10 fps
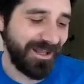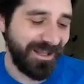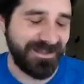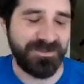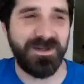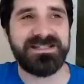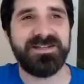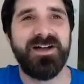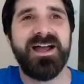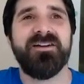
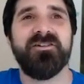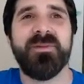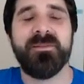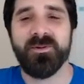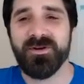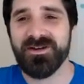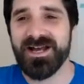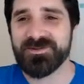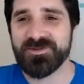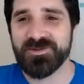expensive. I remember when you
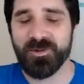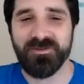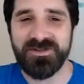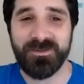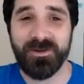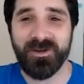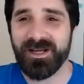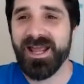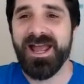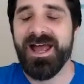guys were sort of first coming, you're
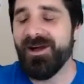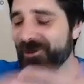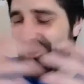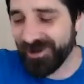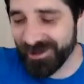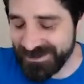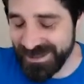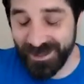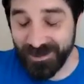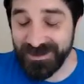like, how long it would
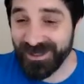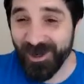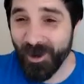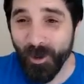take? And I was like,